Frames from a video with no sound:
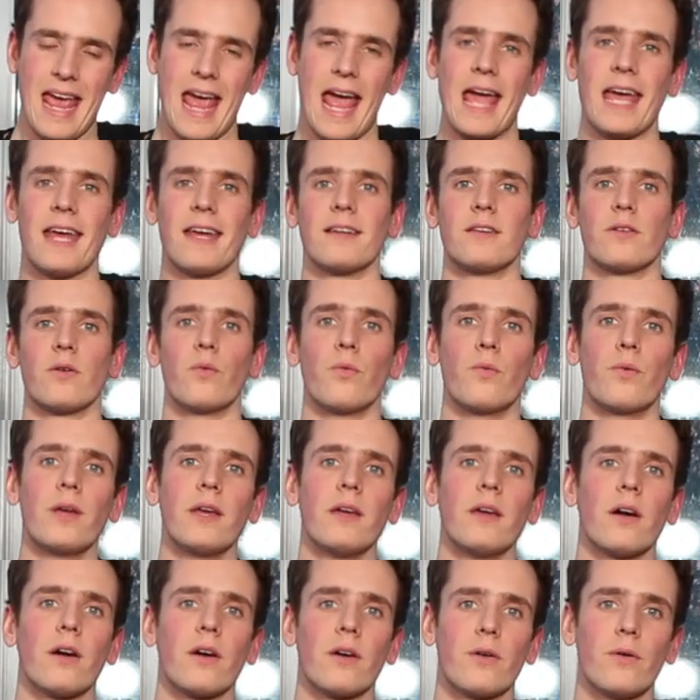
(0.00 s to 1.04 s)
And
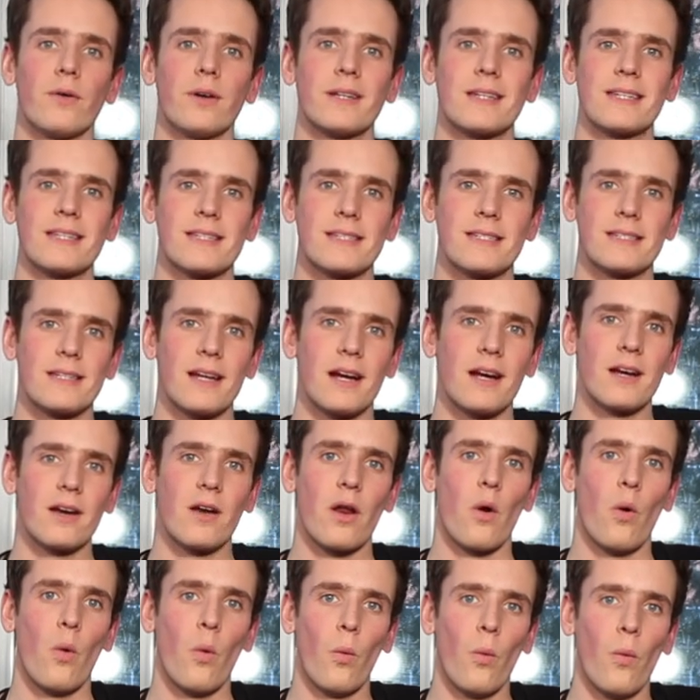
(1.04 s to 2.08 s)
we are going to
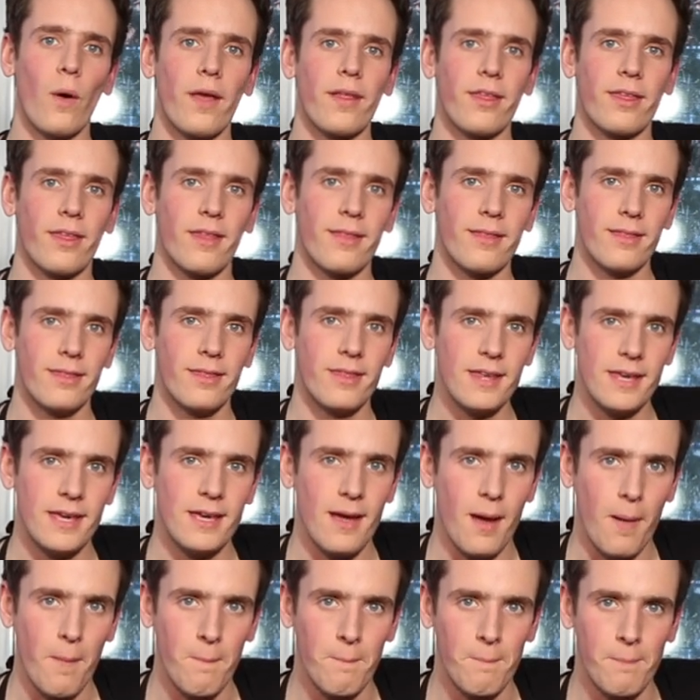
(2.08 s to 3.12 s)
start with
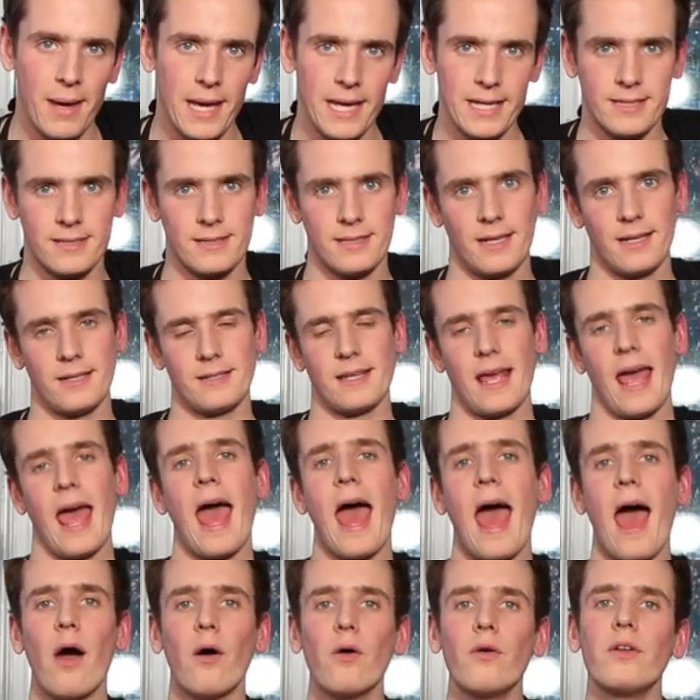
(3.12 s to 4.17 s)
the basics.
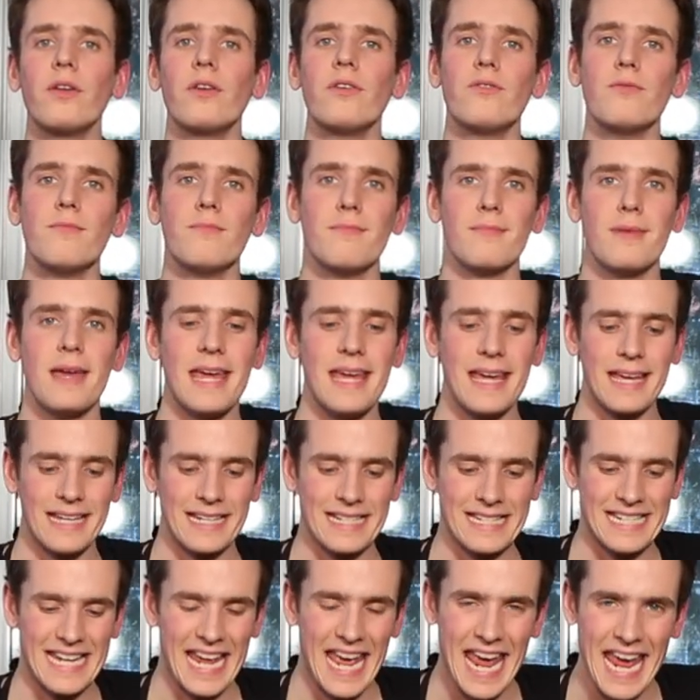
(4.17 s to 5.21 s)
How do you make
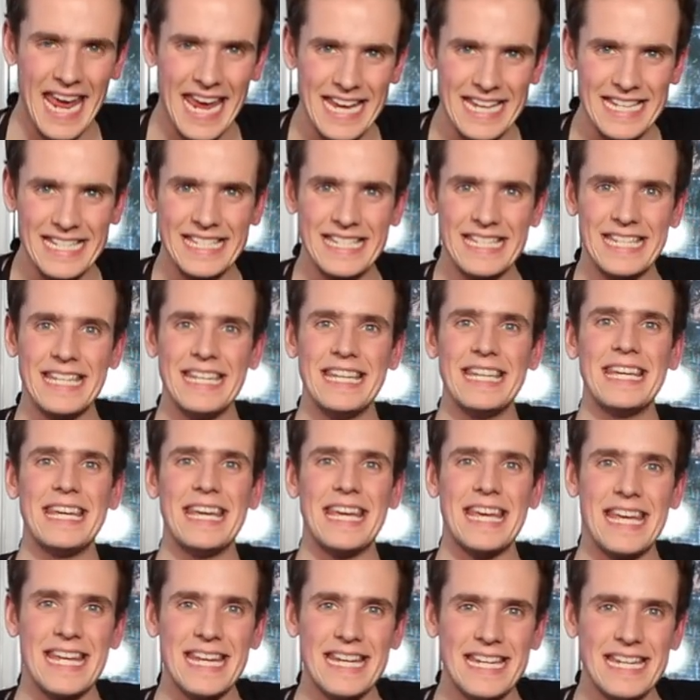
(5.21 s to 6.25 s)
tasty
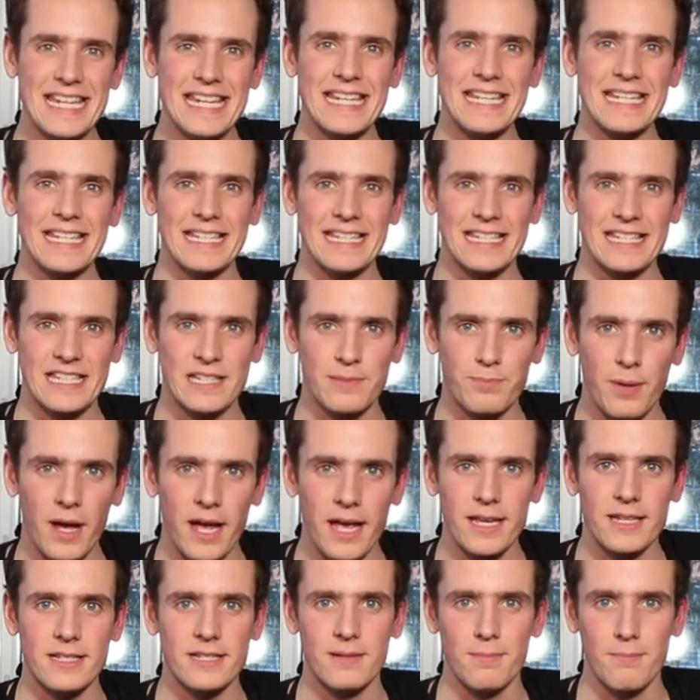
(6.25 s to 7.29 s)
Indian
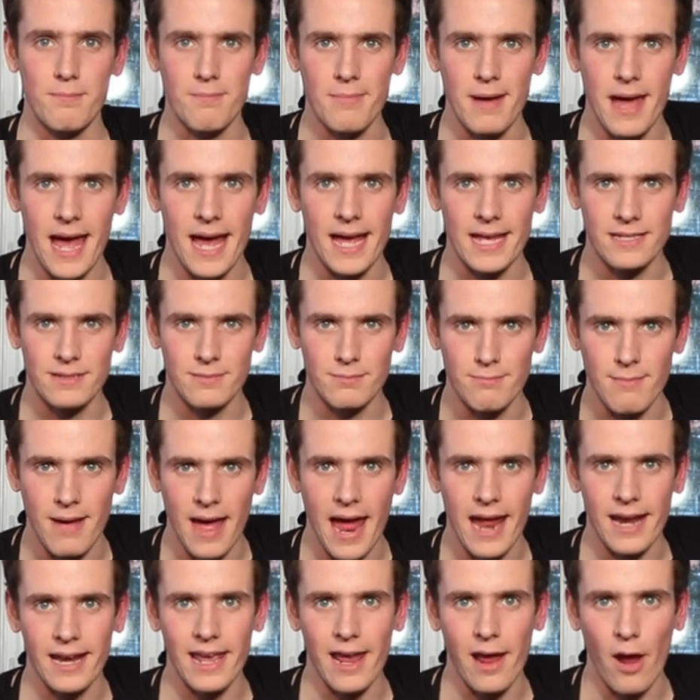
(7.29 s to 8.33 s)
spiced
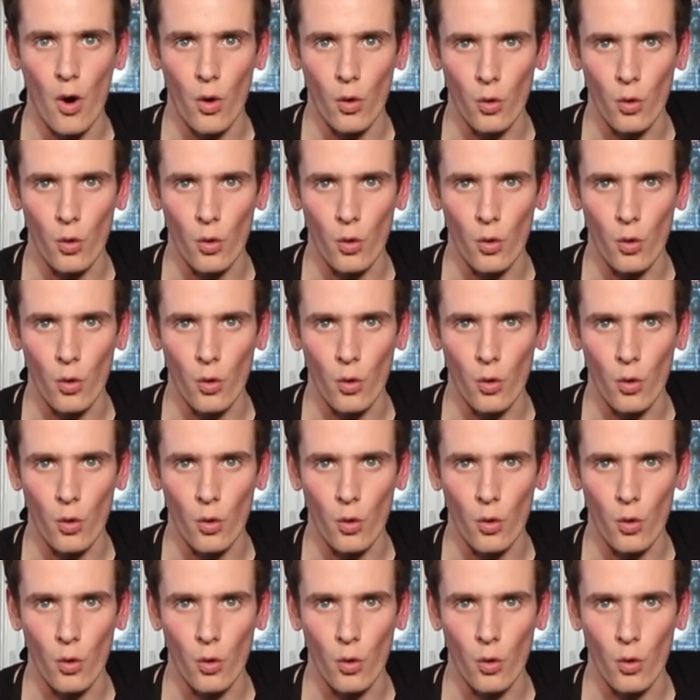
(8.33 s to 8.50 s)
basmati